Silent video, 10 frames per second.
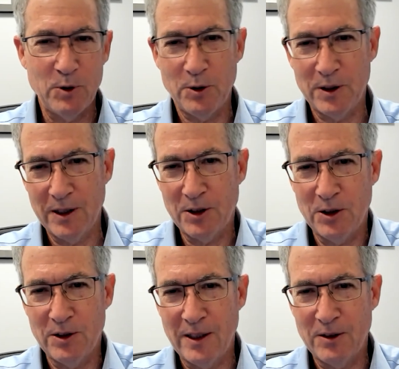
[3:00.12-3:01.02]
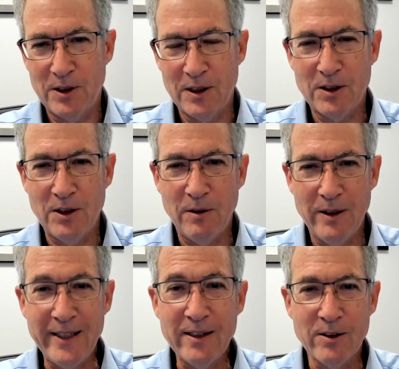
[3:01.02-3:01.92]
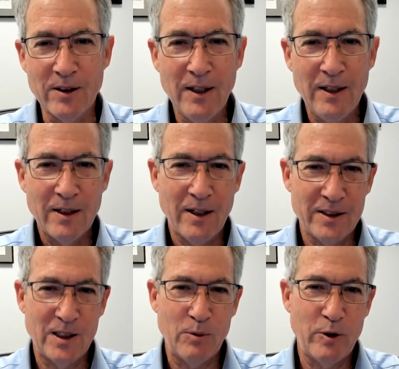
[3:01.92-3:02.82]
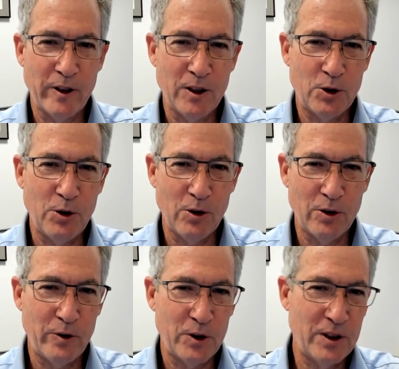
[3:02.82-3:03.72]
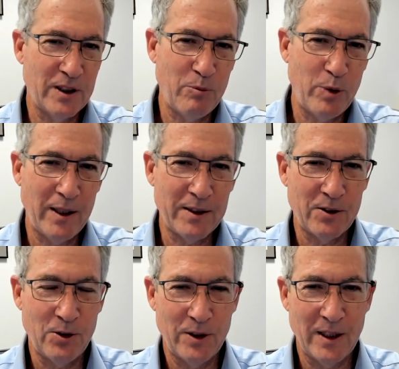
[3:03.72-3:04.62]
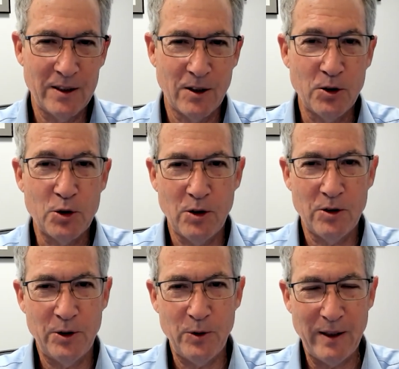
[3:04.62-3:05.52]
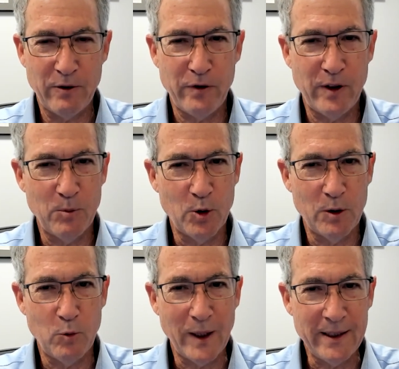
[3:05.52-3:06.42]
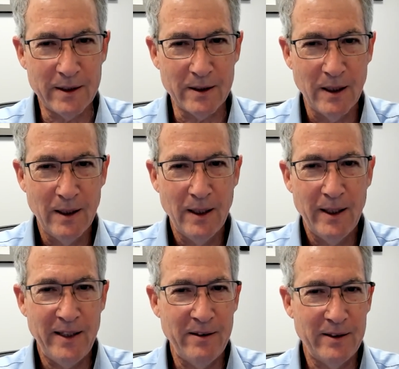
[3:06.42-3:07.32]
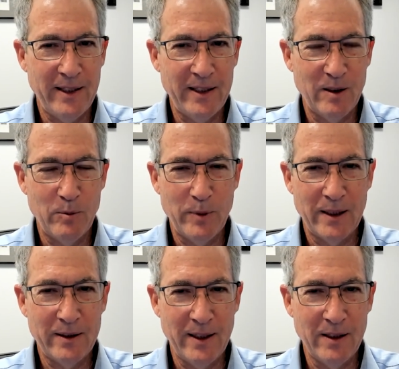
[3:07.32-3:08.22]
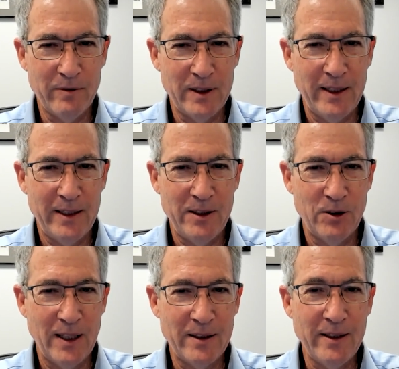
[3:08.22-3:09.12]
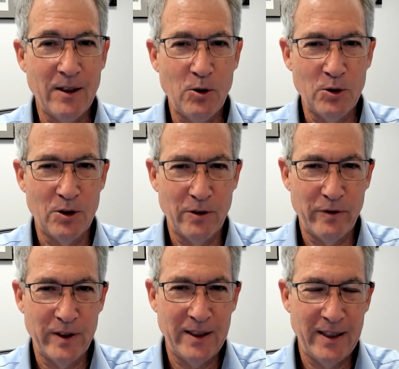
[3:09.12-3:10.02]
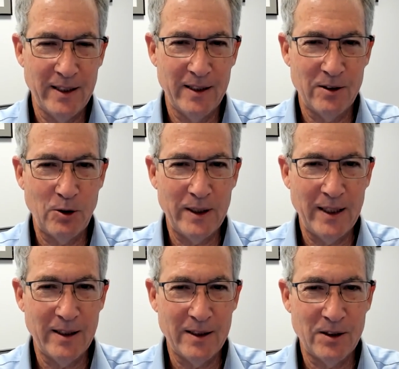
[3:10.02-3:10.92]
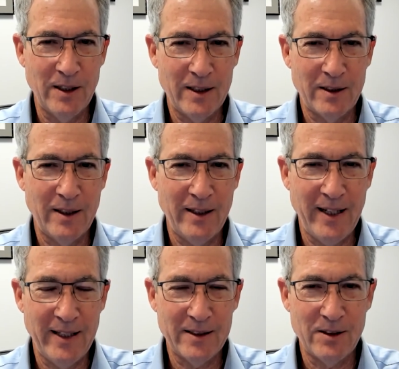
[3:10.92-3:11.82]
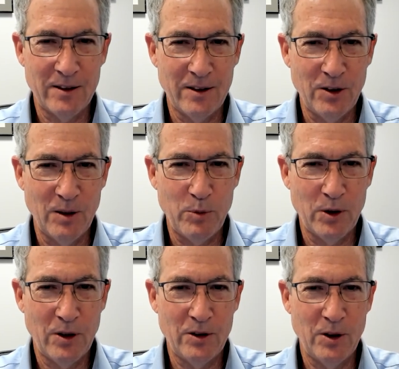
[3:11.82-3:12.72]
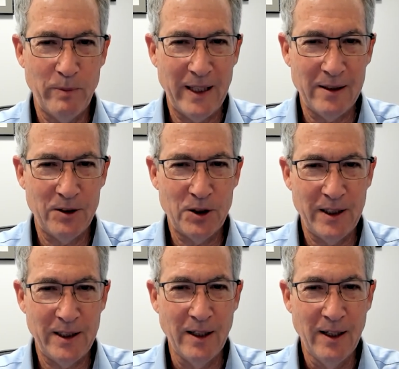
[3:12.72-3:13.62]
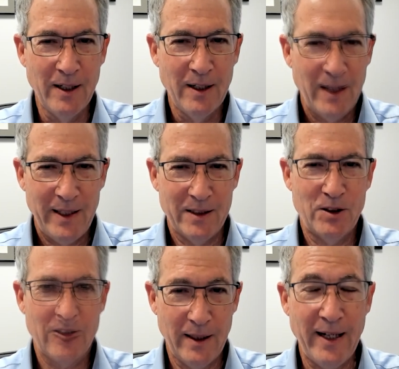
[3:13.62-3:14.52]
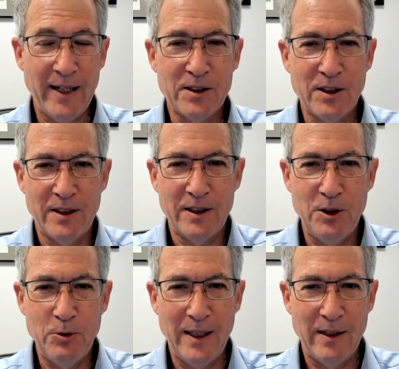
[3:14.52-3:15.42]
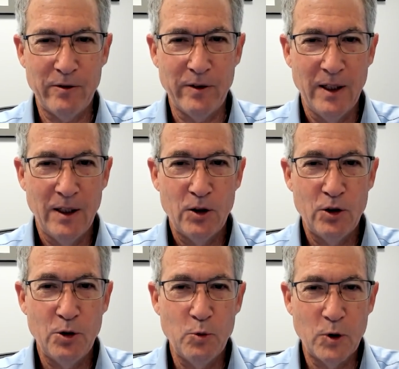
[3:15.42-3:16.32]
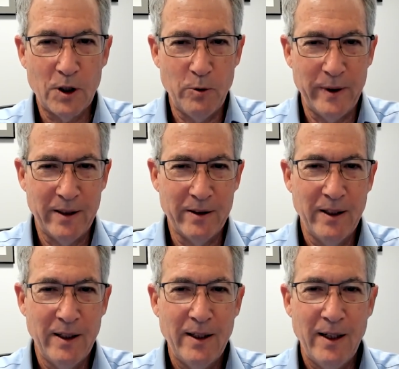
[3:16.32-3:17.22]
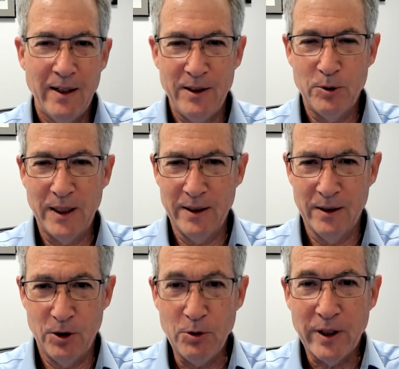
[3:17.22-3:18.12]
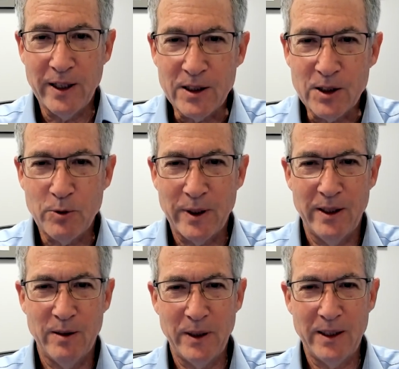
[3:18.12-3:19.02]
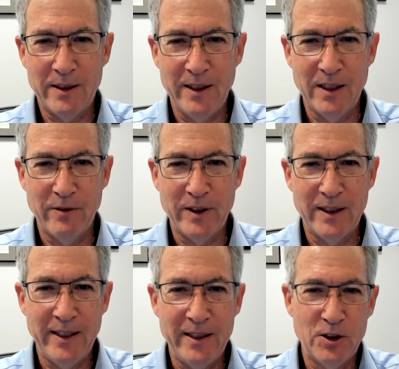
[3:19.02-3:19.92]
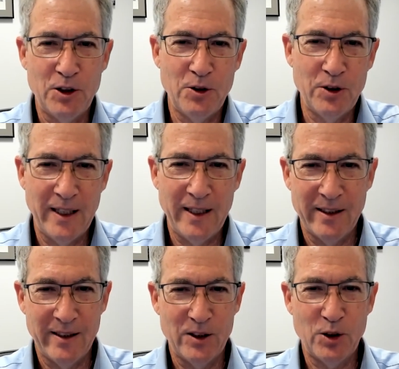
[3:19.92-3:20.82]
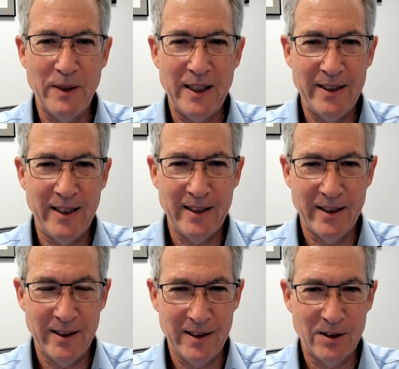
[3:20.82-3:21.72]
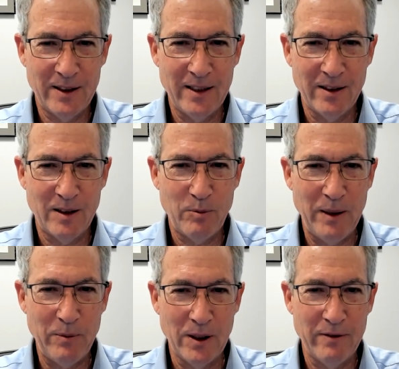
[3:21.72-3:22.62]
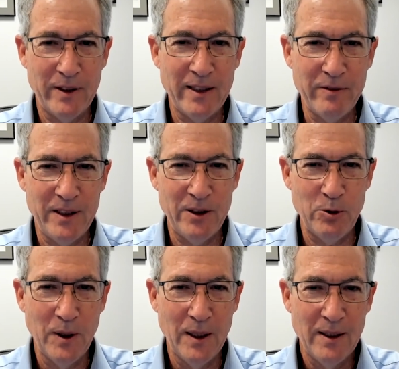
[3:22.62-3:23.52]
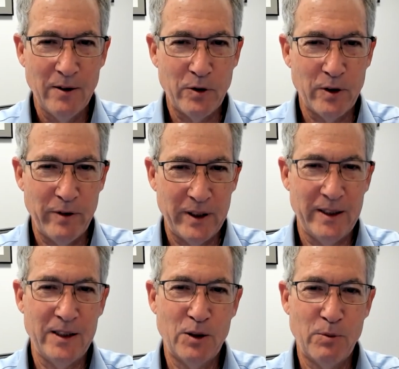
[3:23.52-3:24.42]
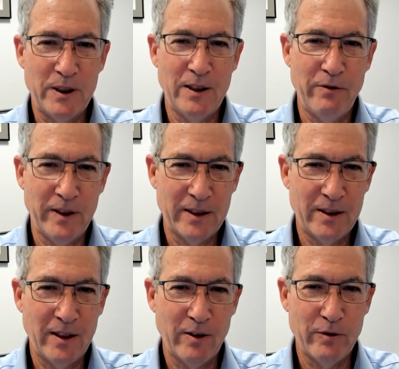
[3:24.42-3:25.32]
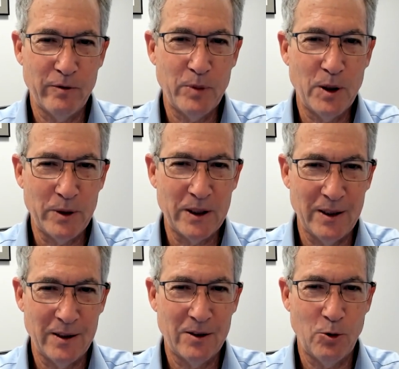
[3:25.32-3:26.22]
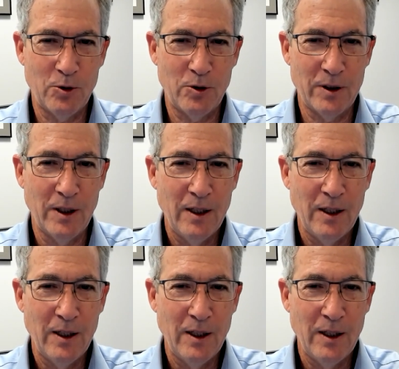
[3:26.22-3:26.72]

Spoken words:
jurisdictions, there's this legal concept of a controller versus a processor, and as a controller, you have far more rights in the data, but at the end of the day, you're not the owner of the data. And so data is not an asset that you can put on your balance sheet. It's an asset that you have to work with, and you can do things with it. But at the end of the day, it's your data, it's my data, it's data that people have given you for a very specific set of purposes or